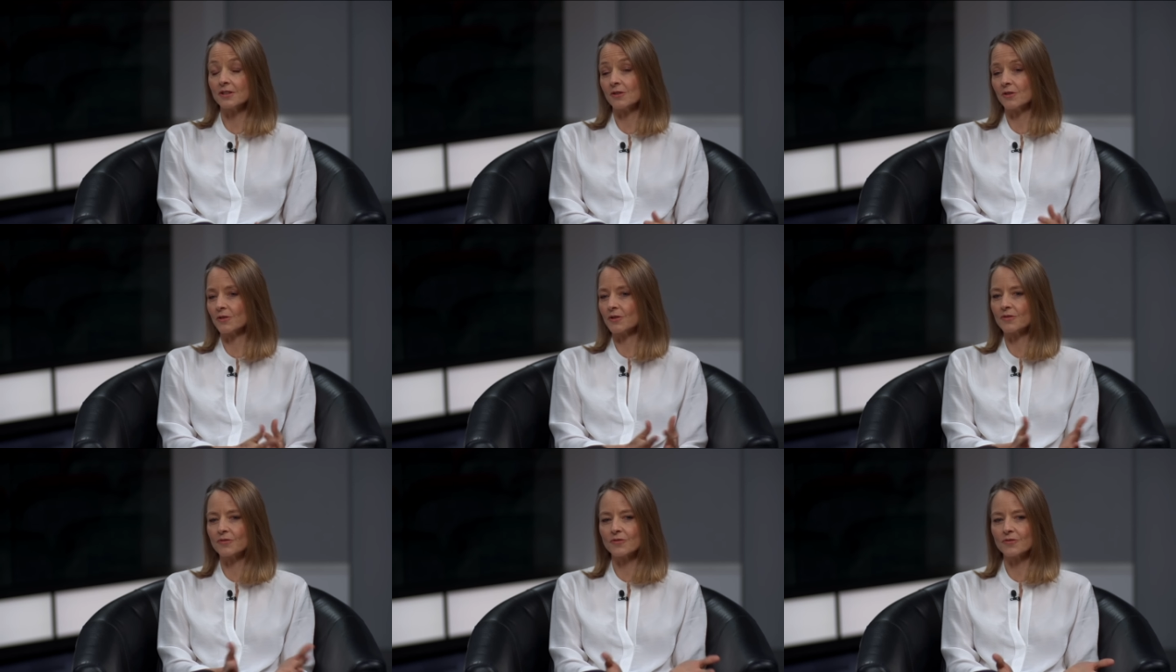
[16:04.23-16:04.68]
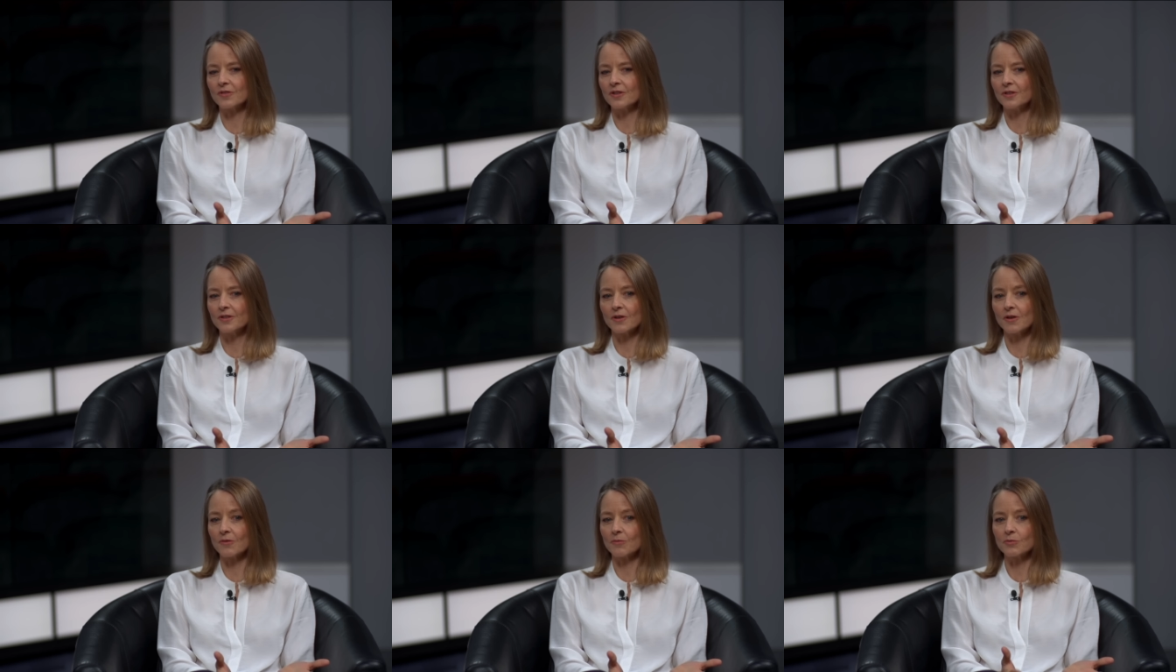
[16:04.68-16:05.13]
You know, they're
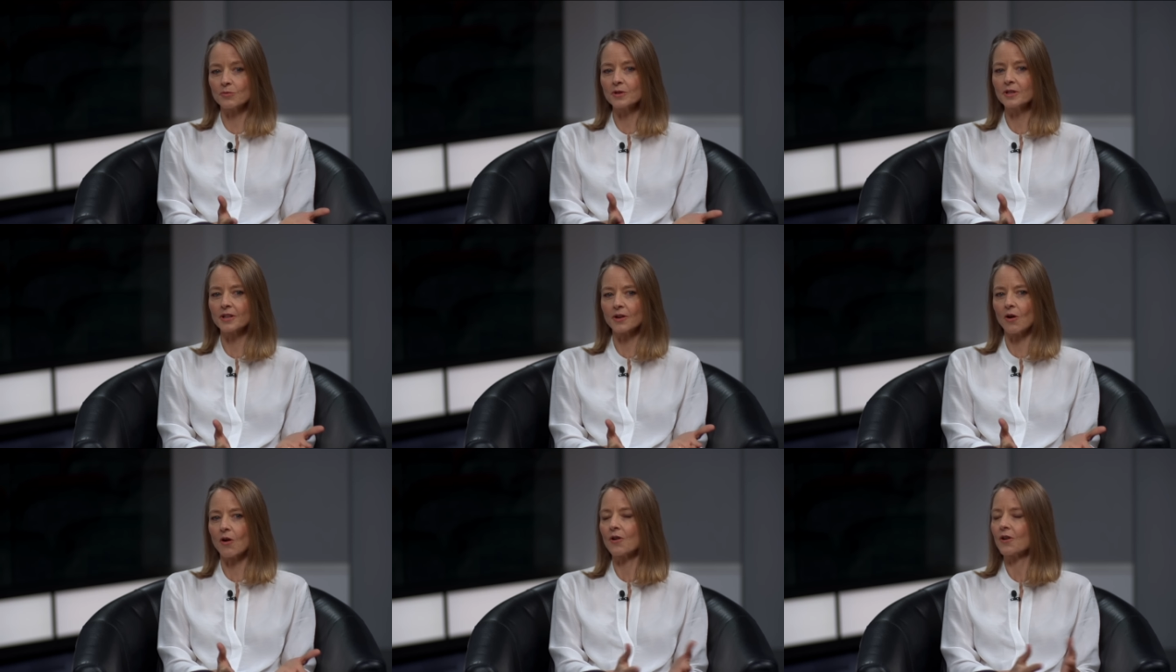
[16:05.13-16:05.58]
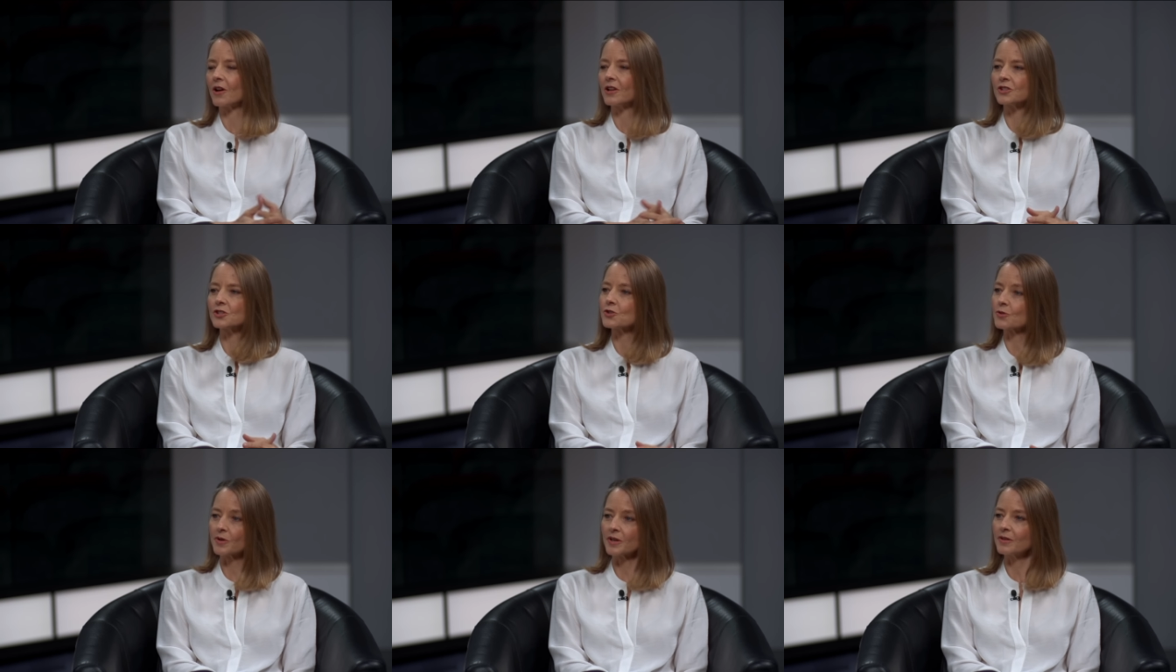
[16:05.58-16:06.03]
they really aren't on
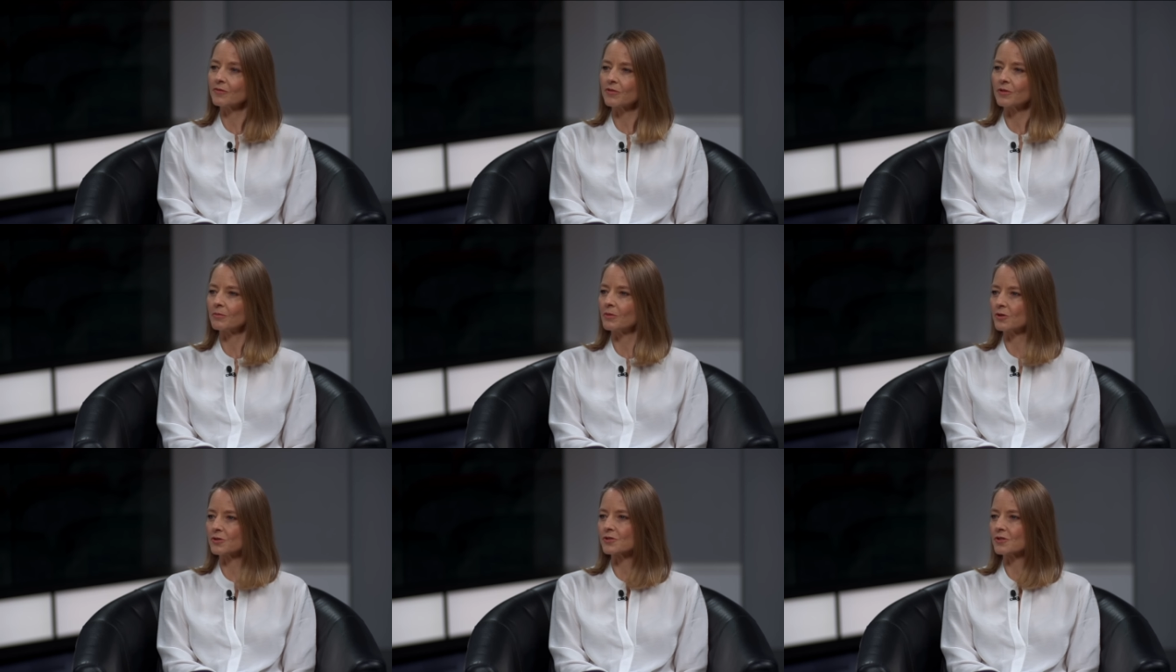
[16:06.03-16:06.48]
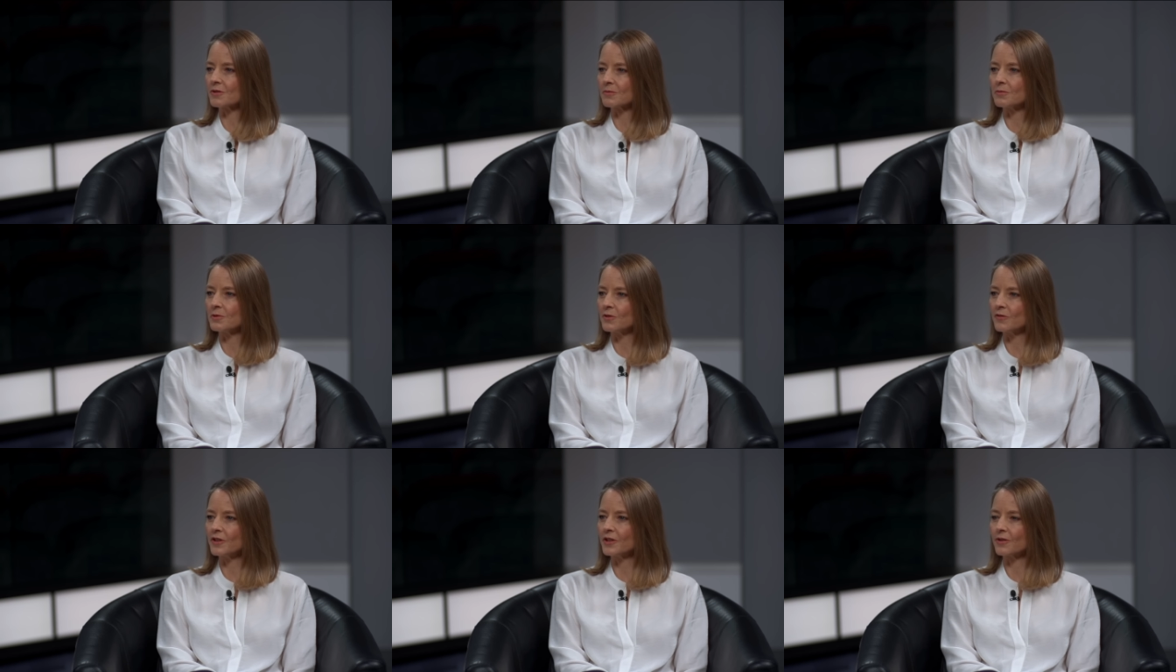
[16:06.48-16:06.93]
screen for most of the
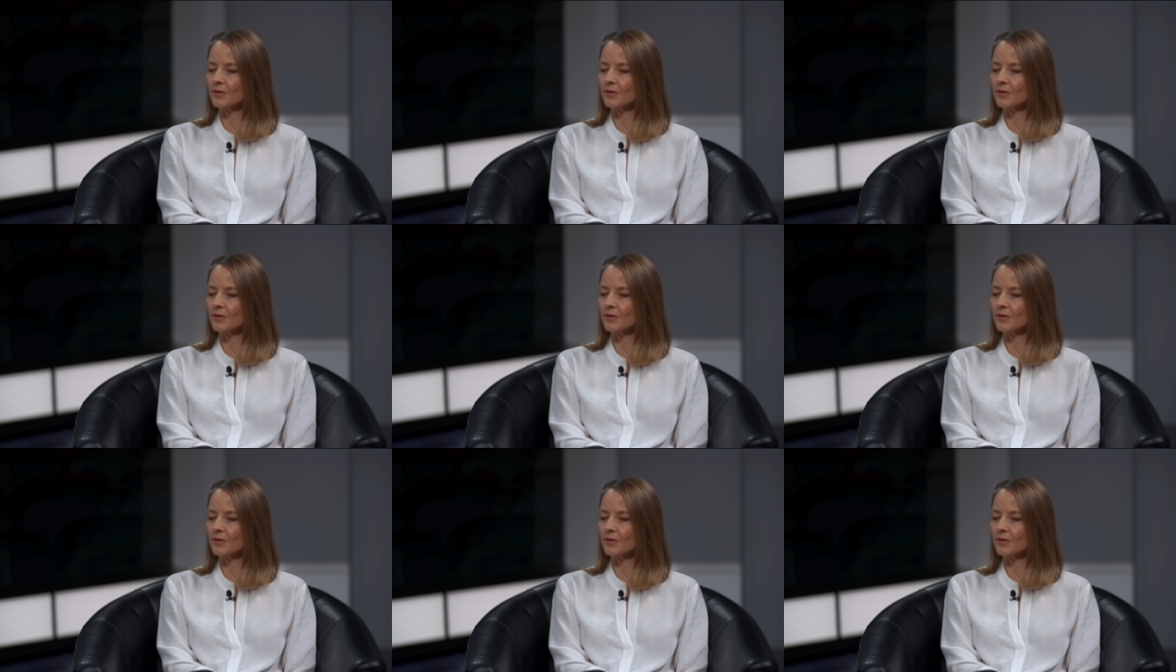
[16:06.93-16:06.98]
movie.